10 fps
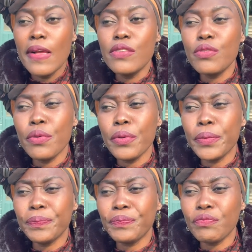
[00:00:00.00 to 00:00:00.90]

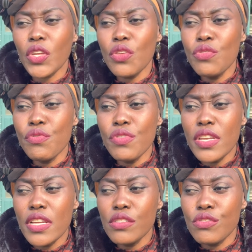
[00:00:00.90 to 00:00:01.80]
So you
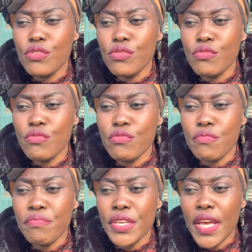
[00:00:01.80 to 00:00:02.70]
need to
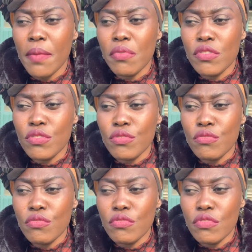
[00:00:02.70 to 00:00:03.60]
be able to,